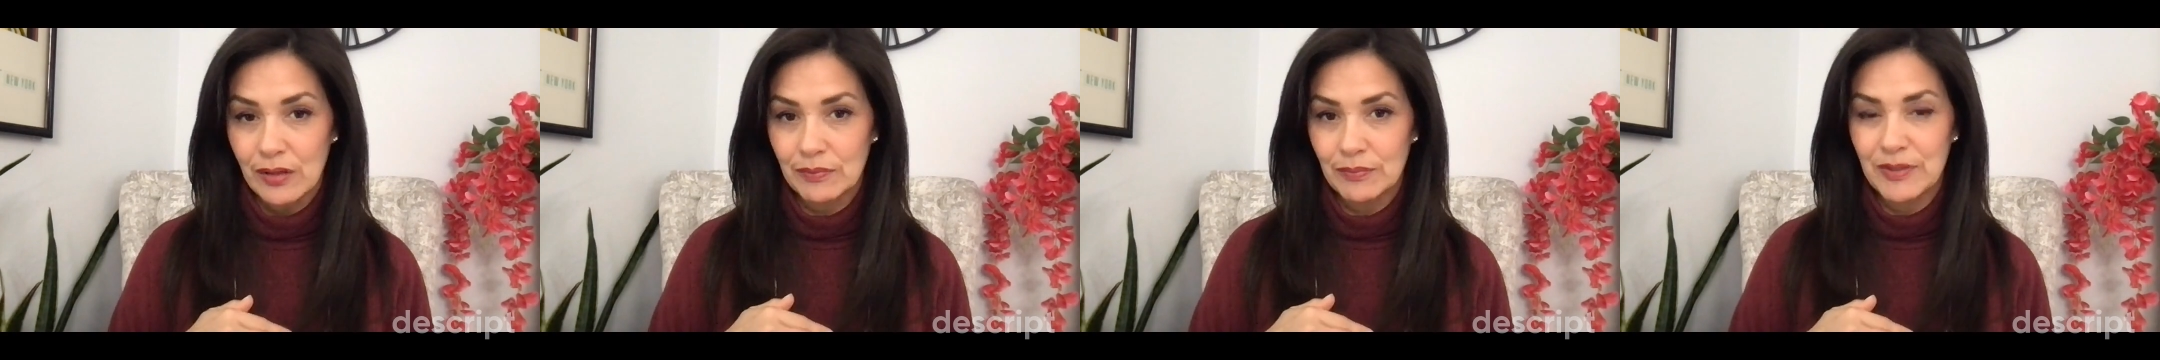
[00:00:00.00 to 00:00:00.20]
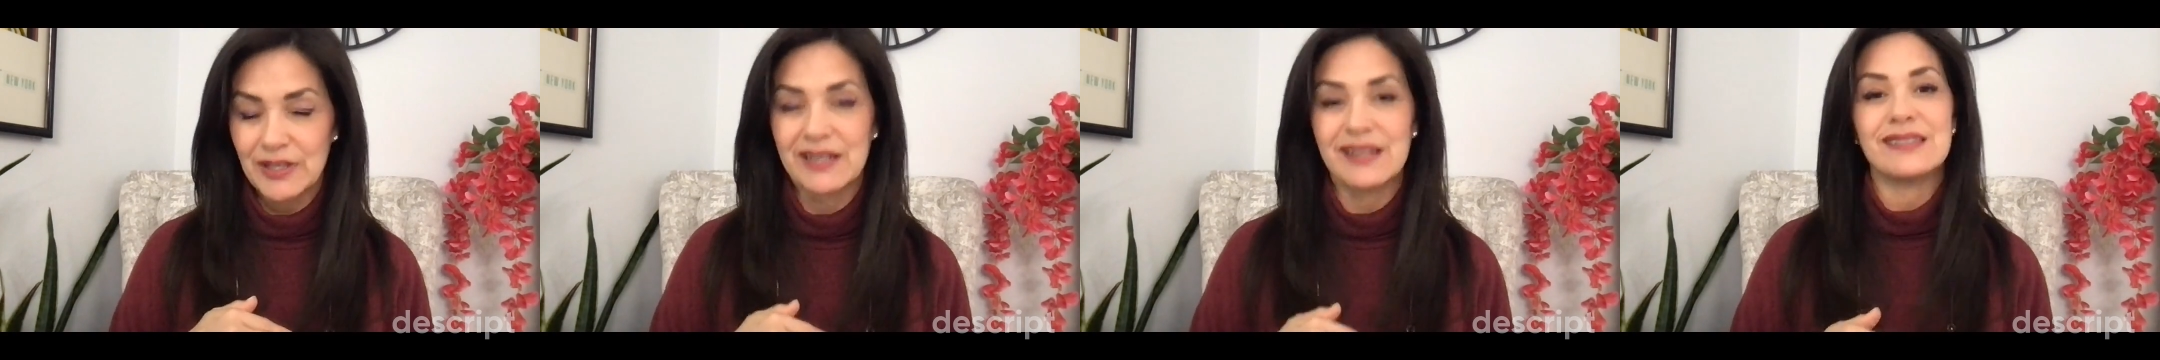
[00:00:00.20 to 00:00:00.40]

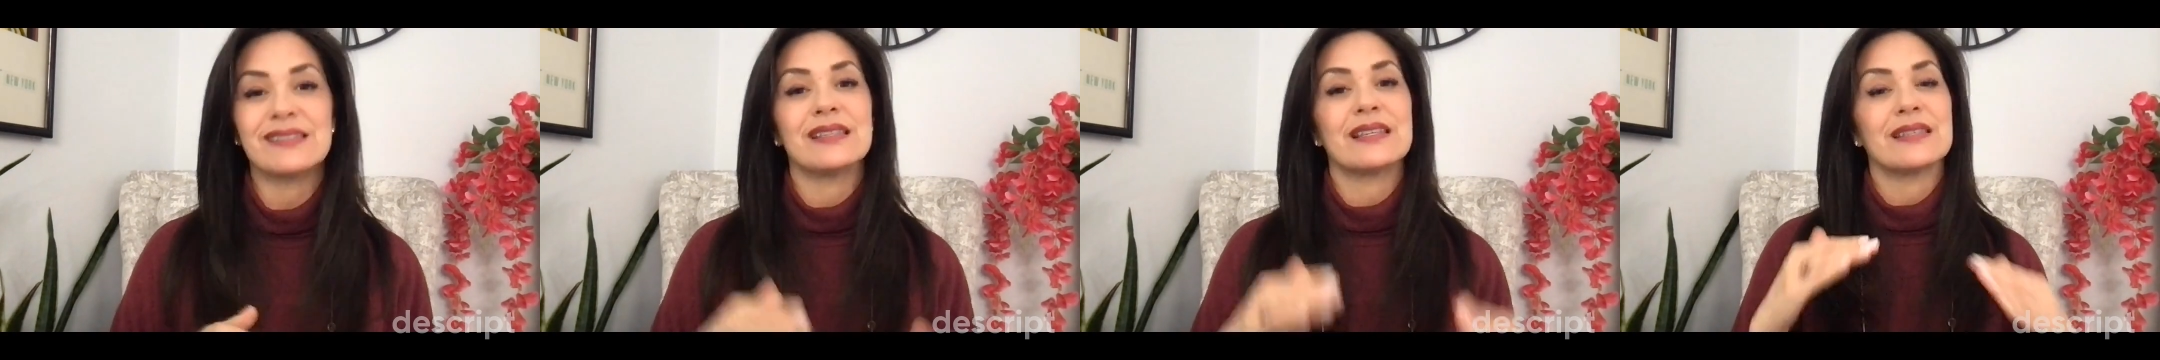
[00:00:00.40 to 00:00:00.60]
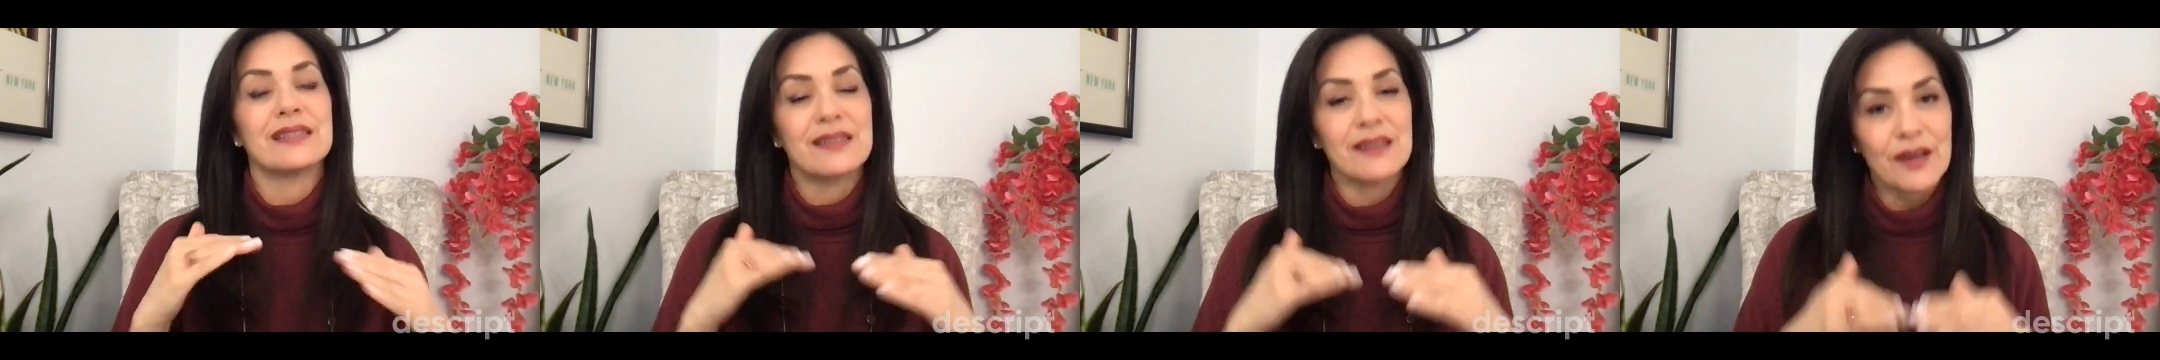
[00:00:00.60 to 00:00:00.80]
because
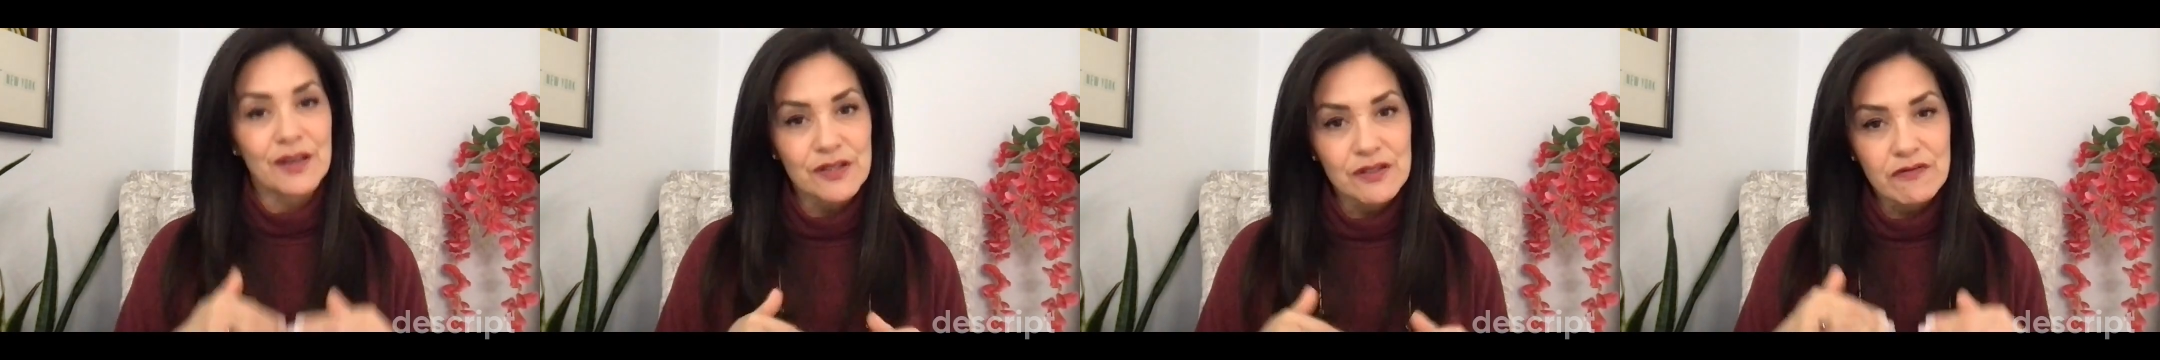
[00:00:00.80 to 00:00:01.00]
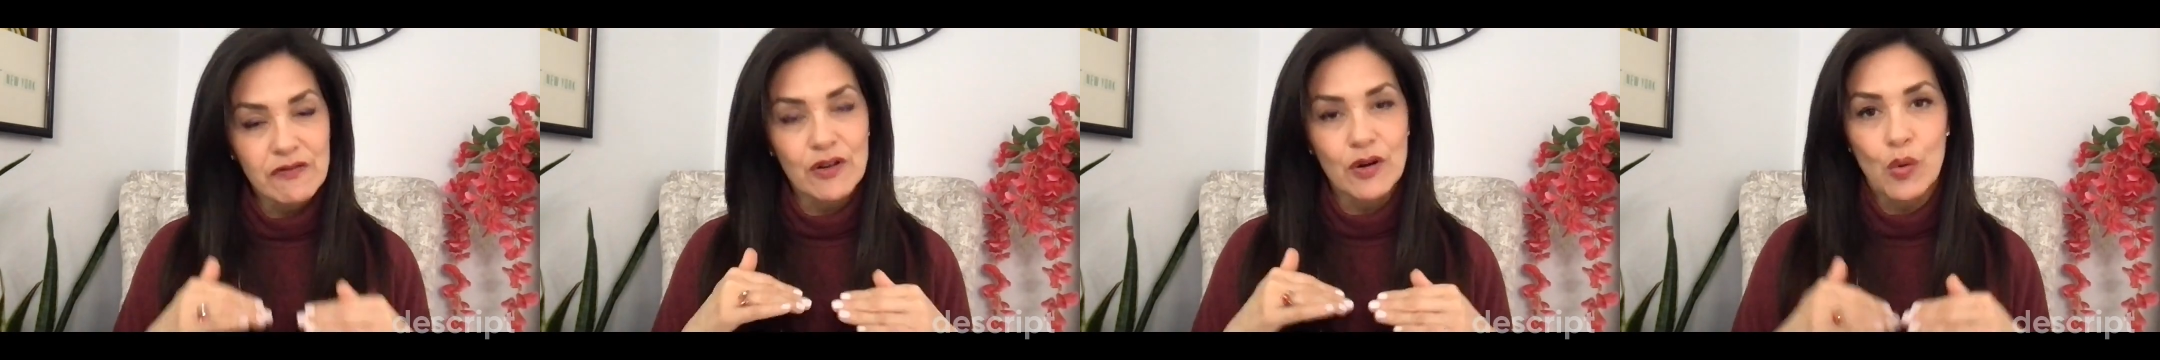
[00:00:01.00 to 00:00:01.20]
it
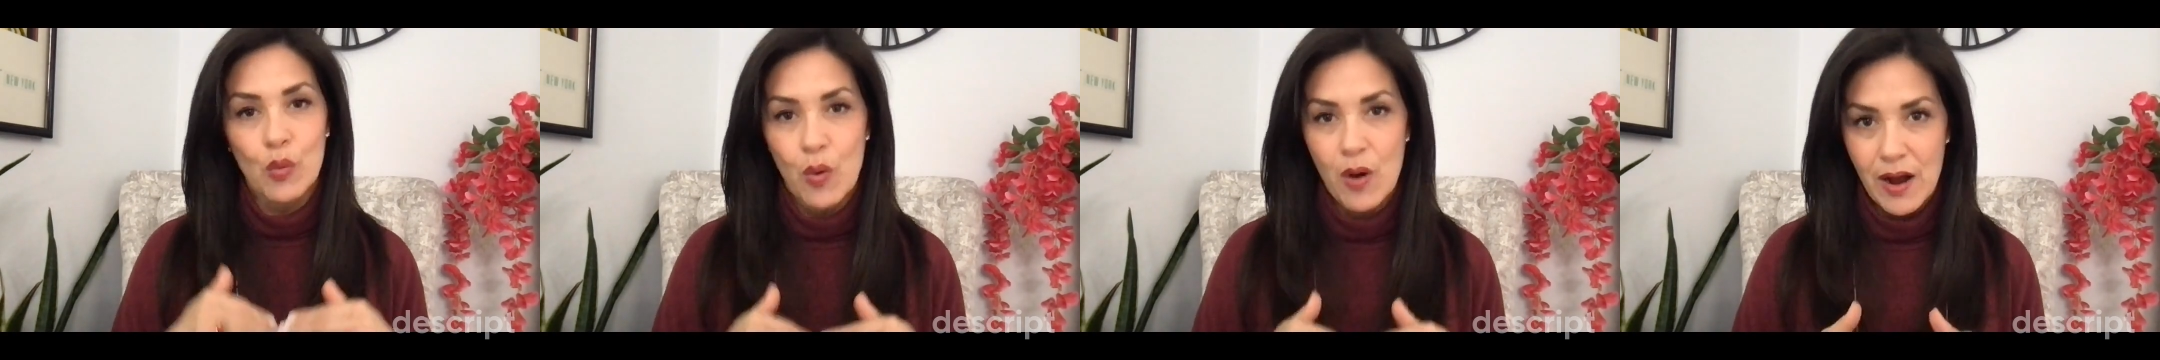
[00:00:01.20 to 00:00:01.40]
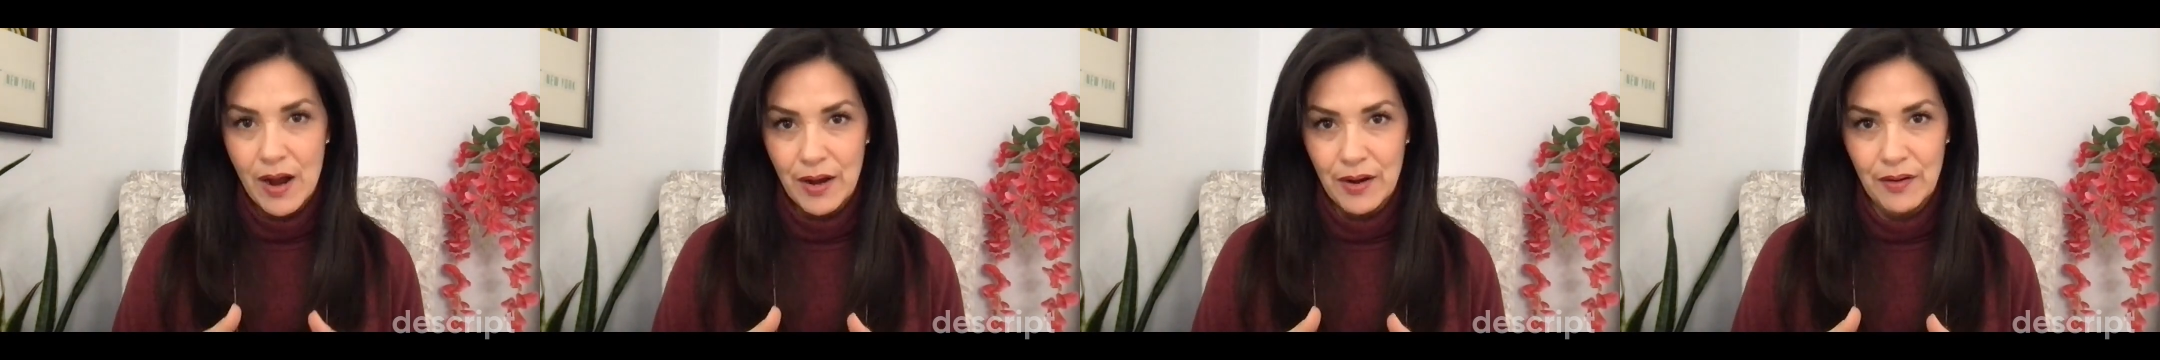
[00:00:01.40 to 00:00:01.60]
does
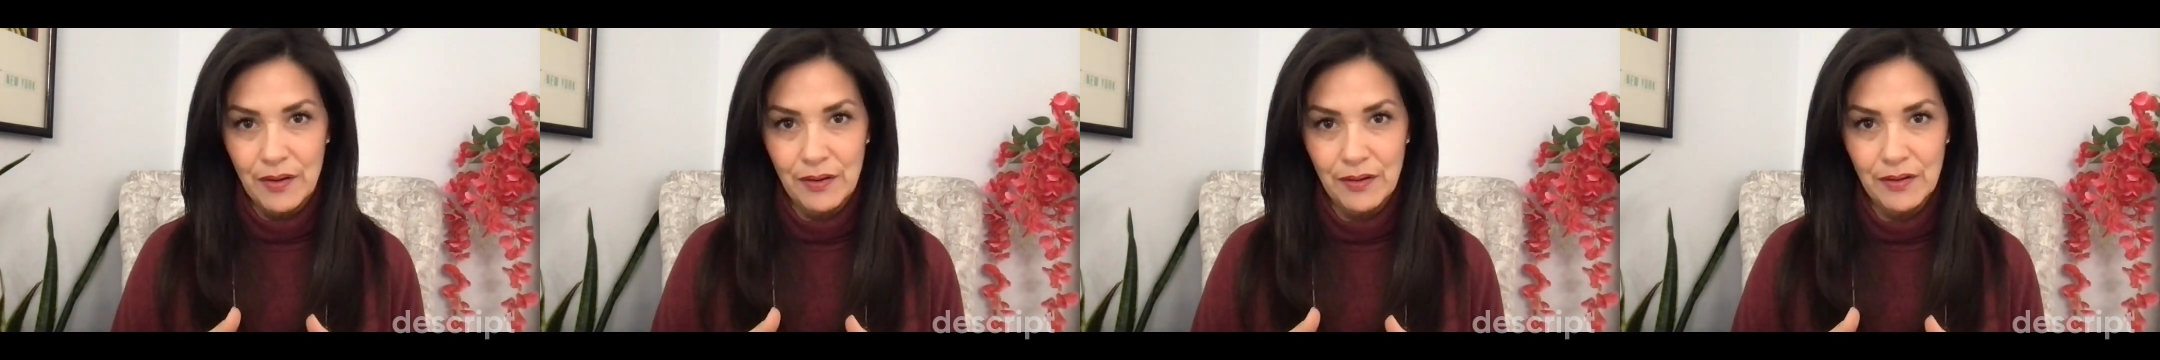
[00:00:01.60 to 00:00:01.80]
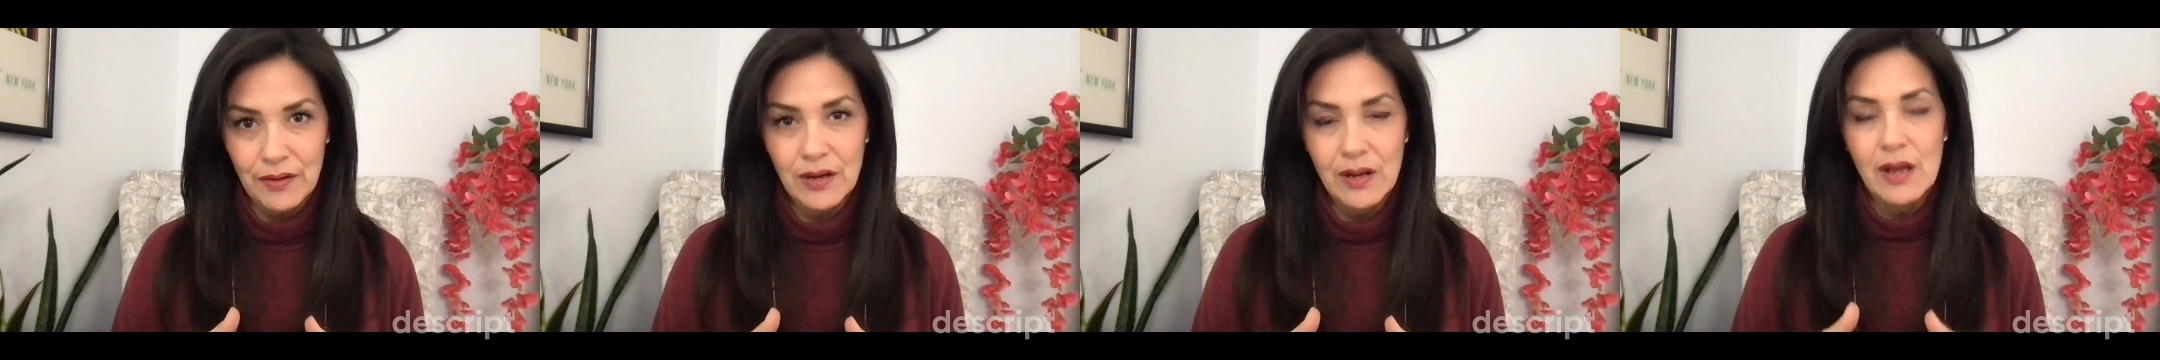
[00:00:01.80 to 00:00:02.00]

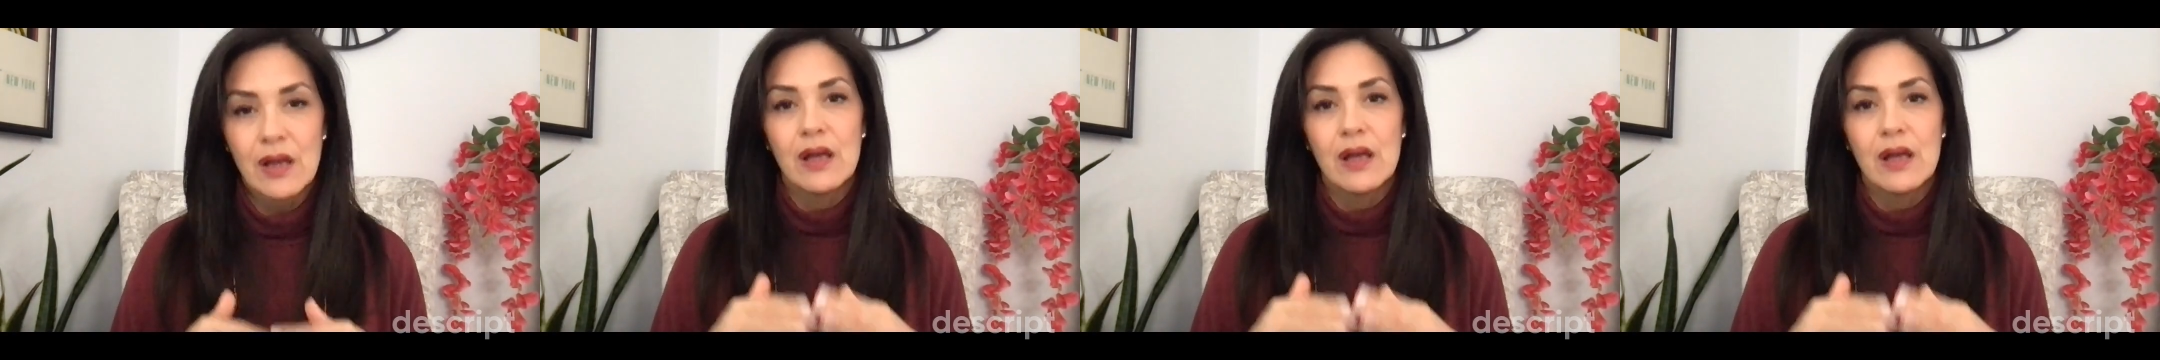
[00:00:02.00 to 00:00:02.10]
require